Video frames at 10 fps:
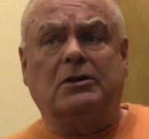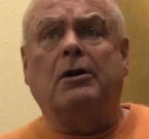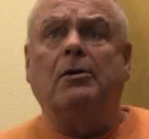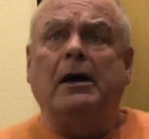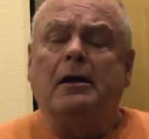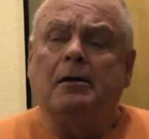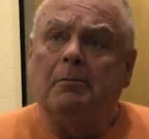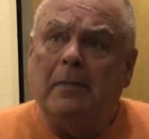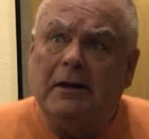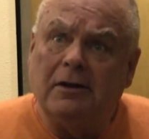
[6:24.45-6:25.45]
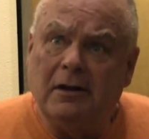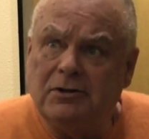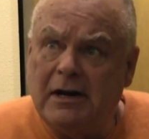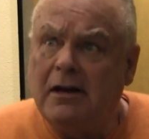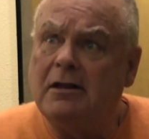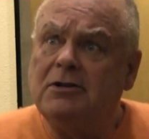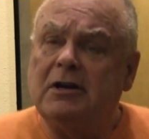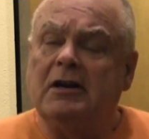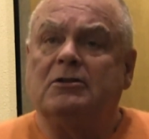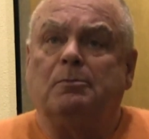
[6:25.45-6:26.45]
So, but the
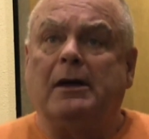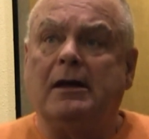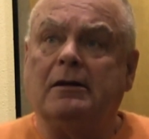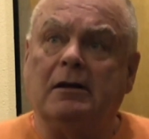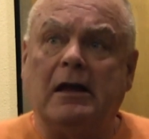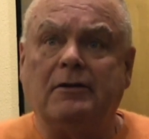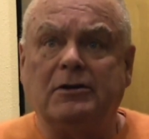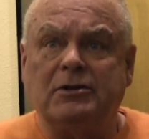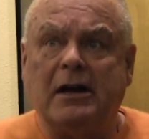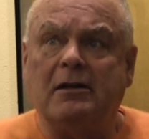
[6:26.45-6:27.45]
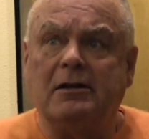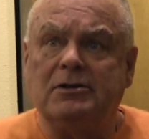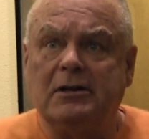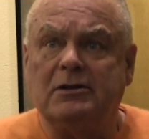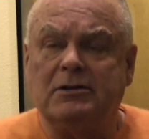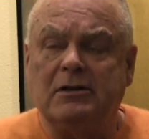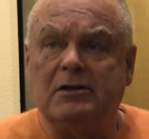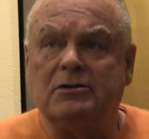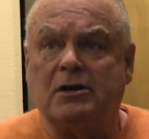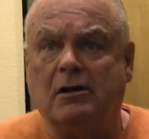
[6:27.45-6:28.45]
challenge has been, and the challenge is
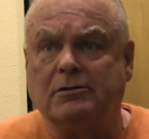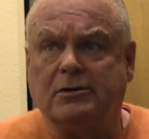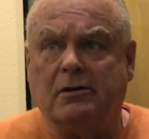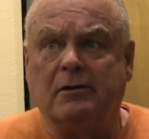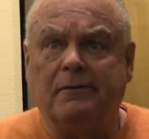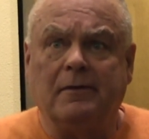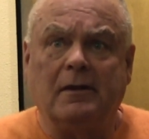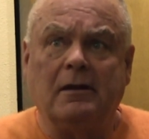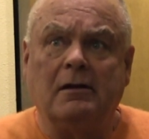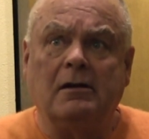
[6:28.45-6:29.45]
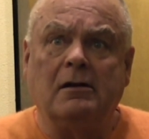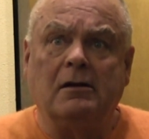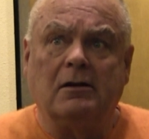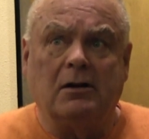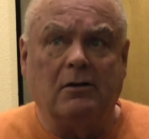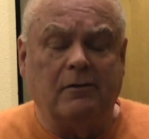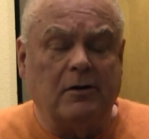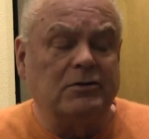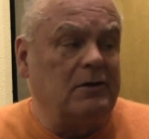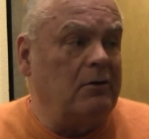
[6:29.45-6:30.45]
in this culture,
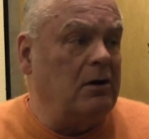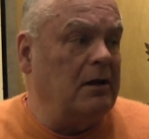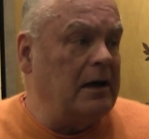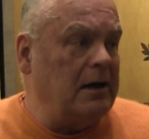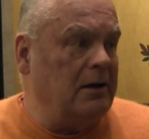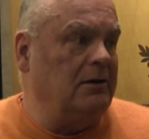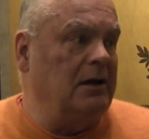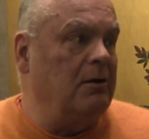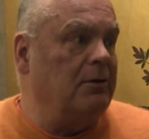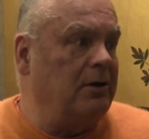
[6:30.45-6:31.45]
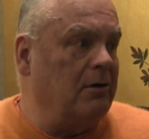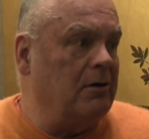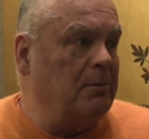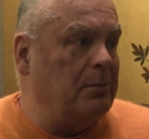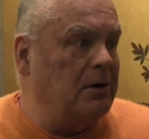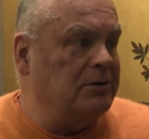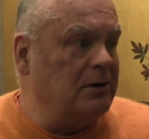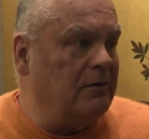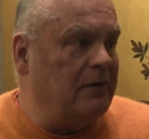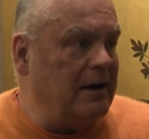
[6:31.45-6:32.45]
first of all, how do you deal with your own
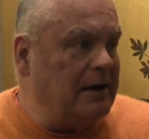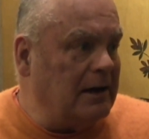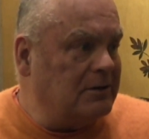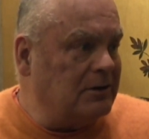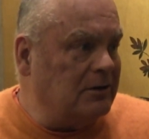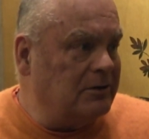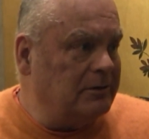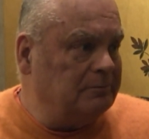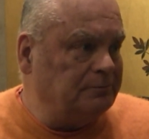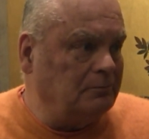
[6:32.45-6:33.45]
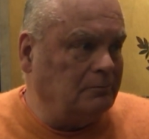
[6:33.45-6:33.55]
personal finances?